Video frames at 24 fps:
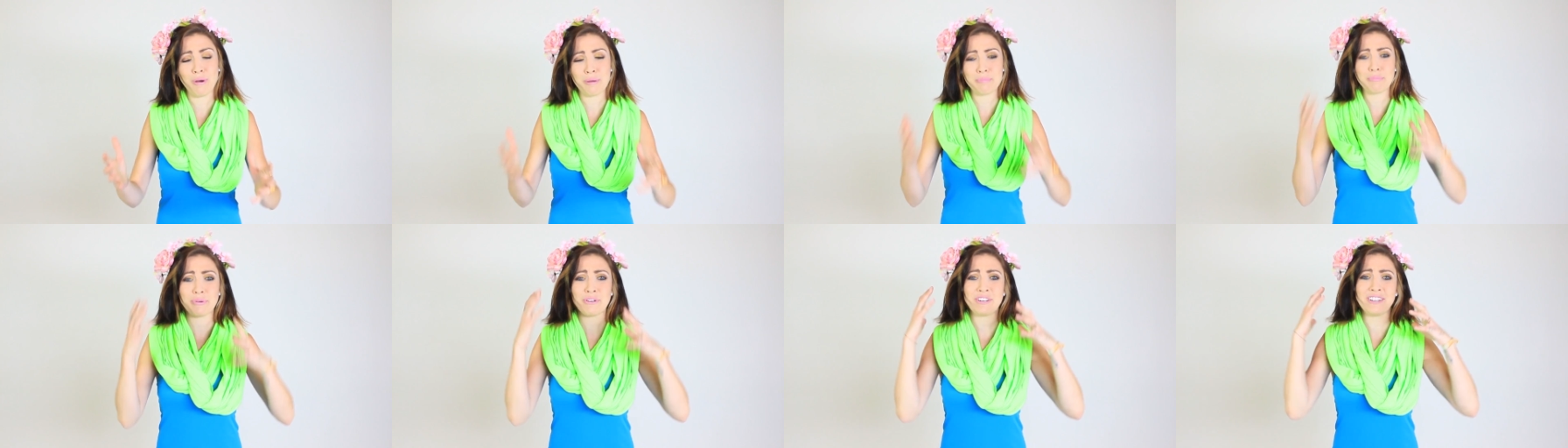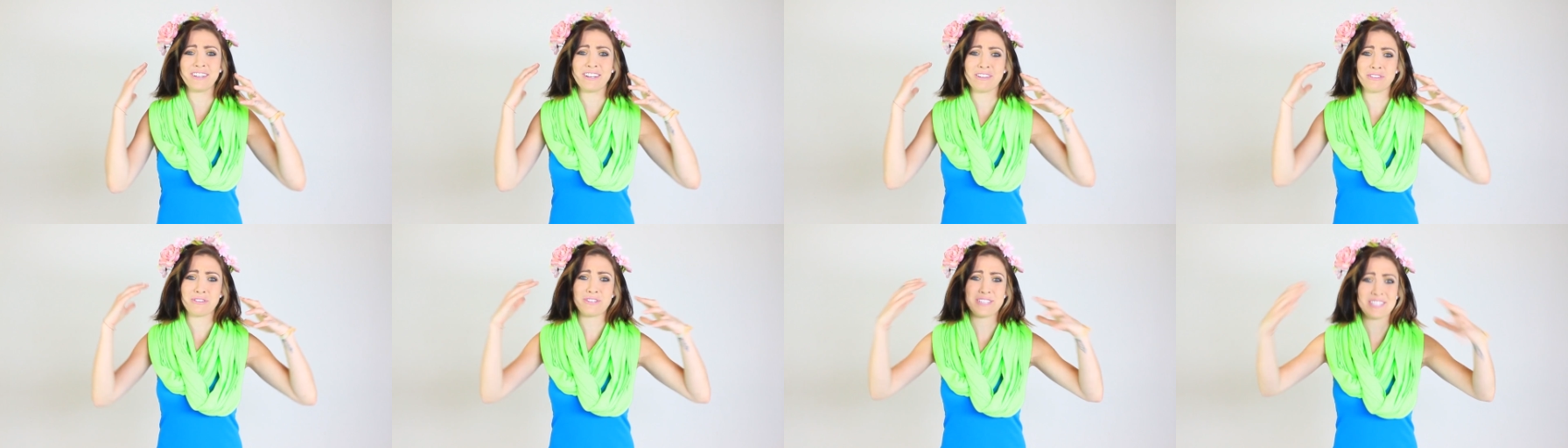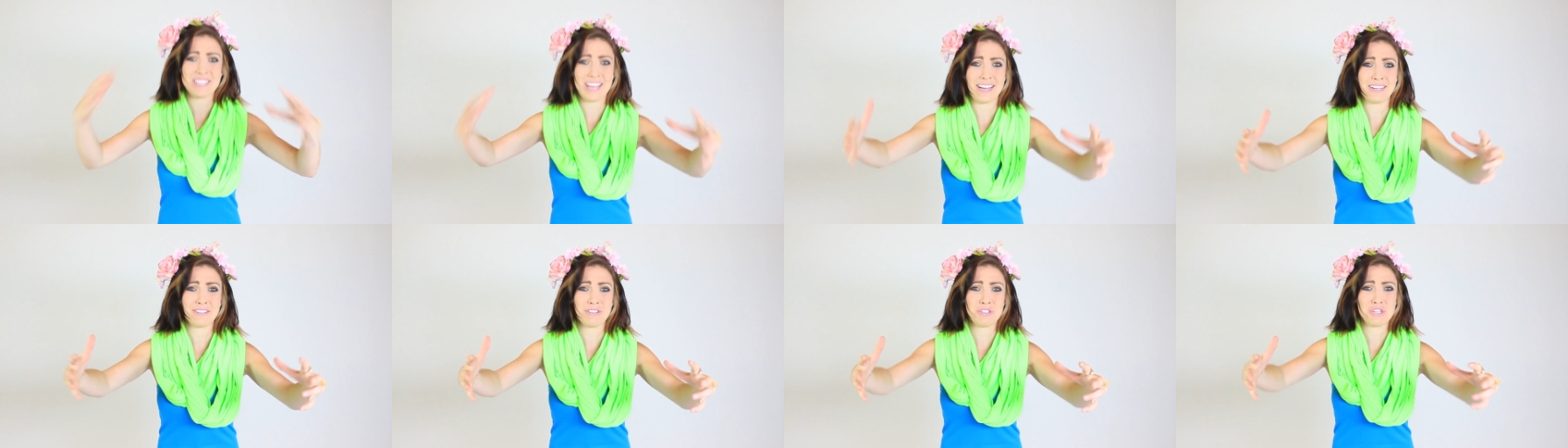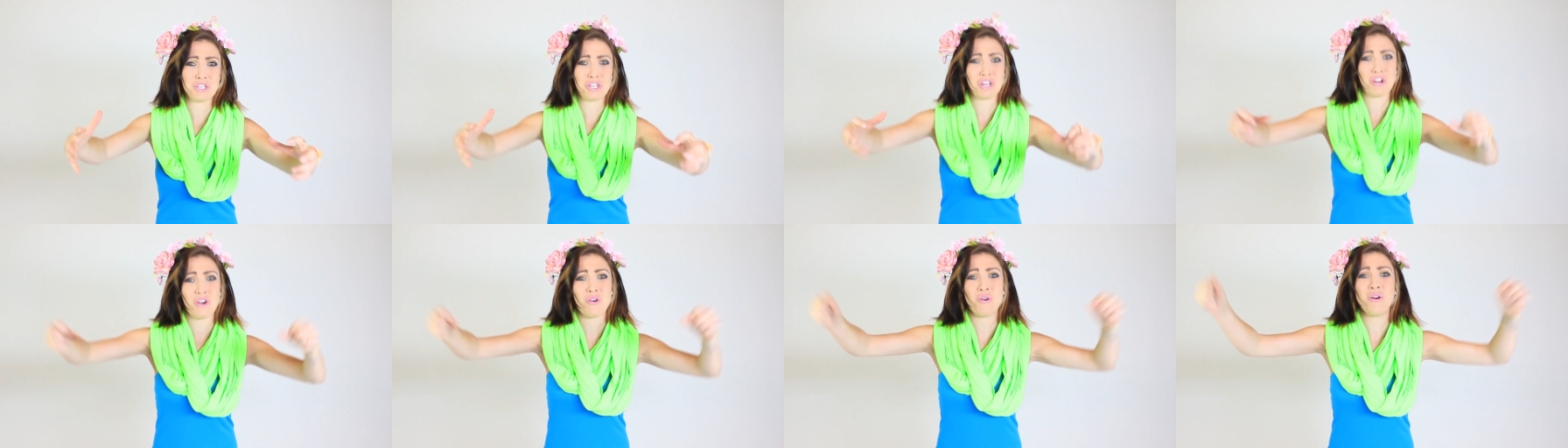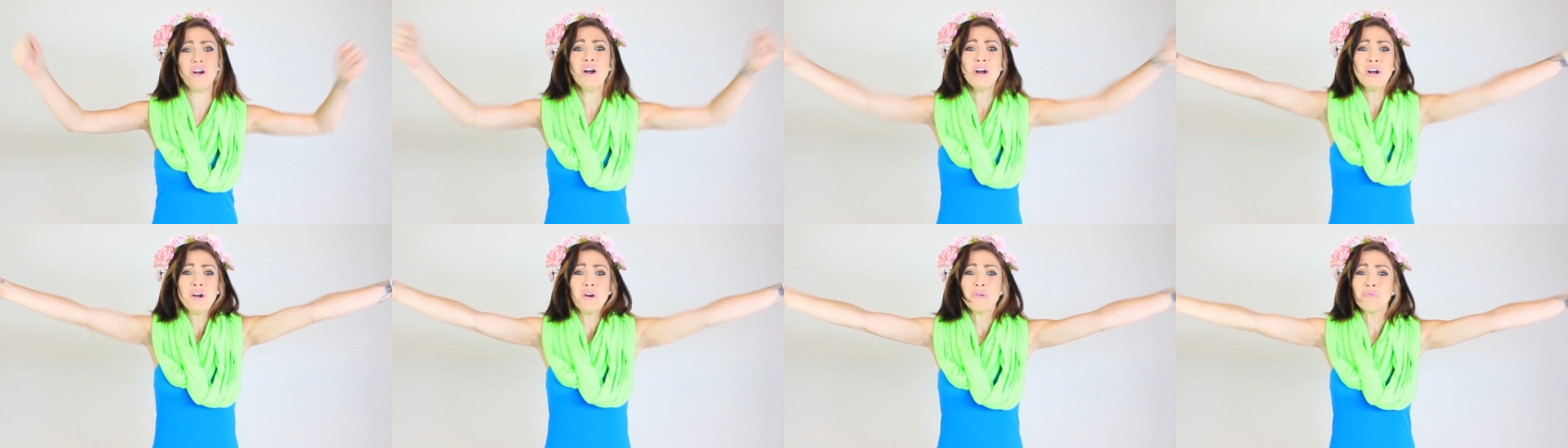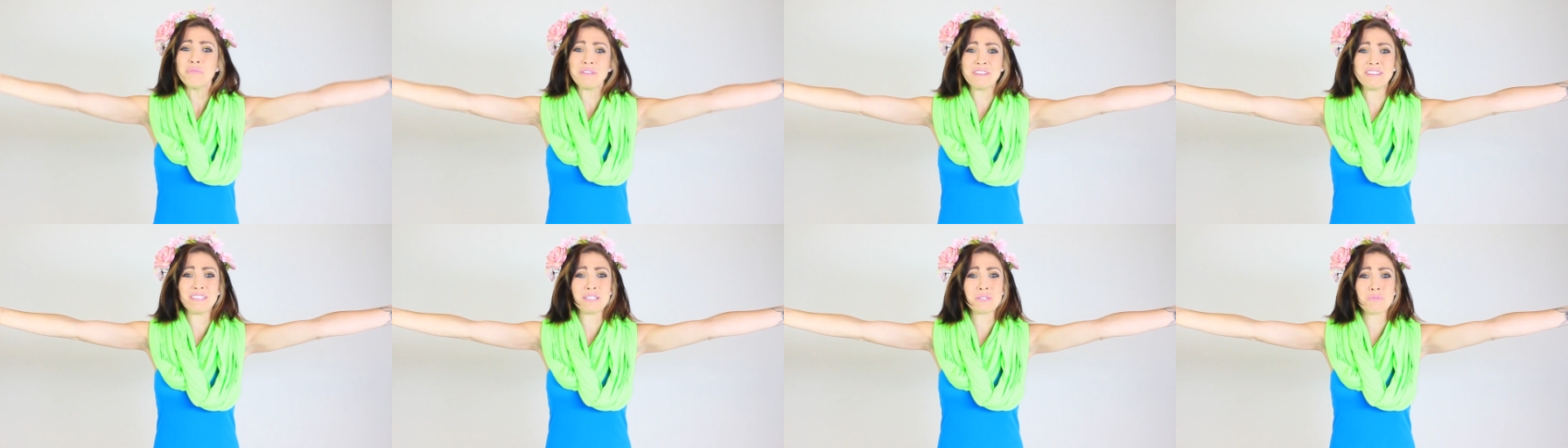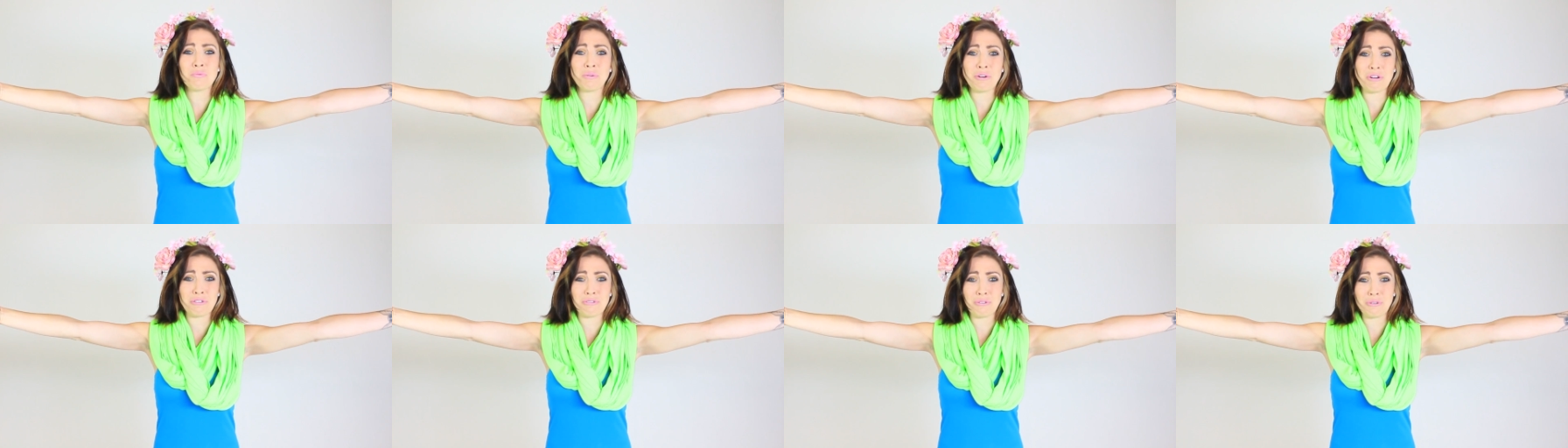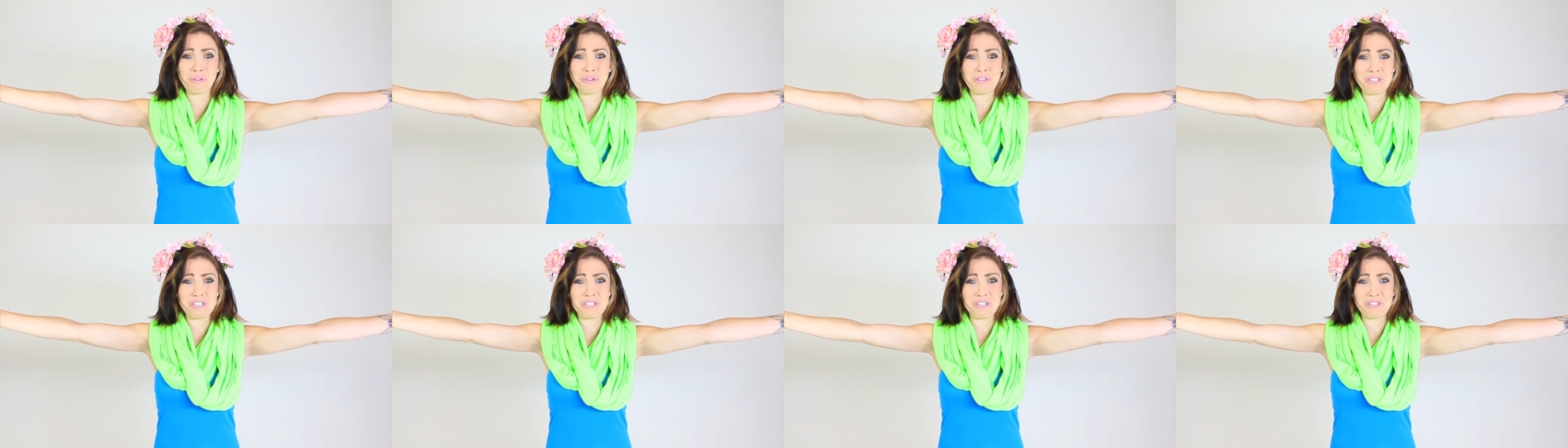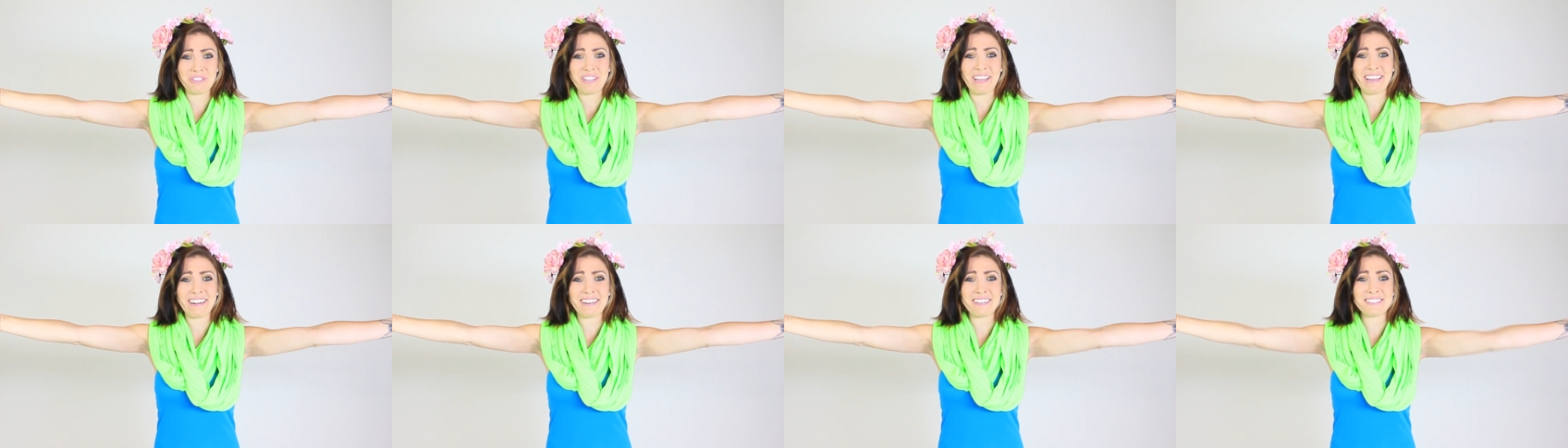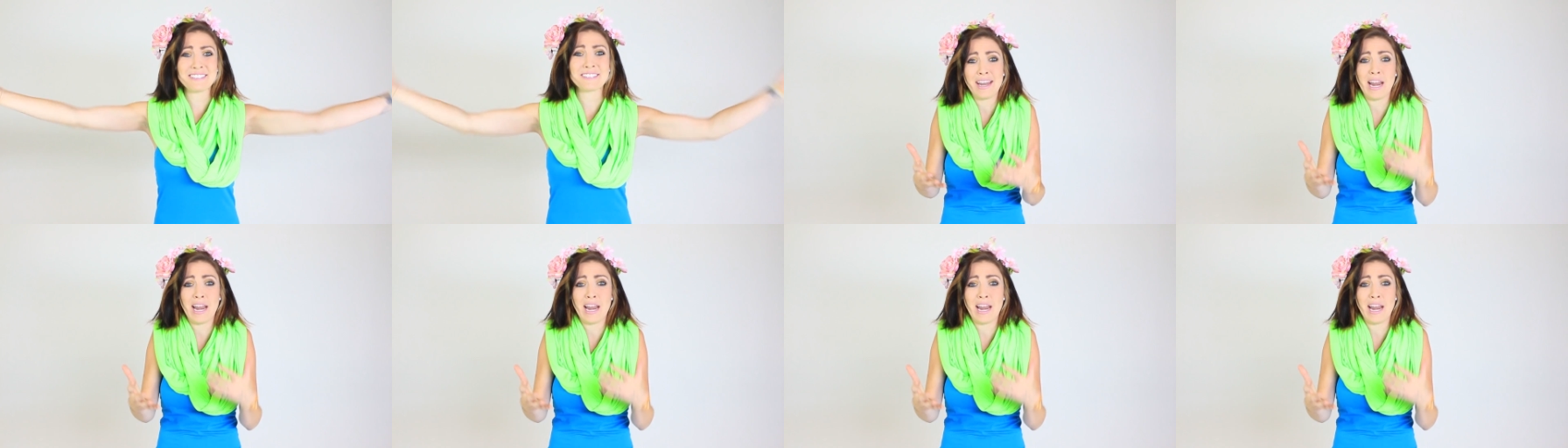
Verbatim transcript: I'm putting together a science show with these wonderful creature ladies.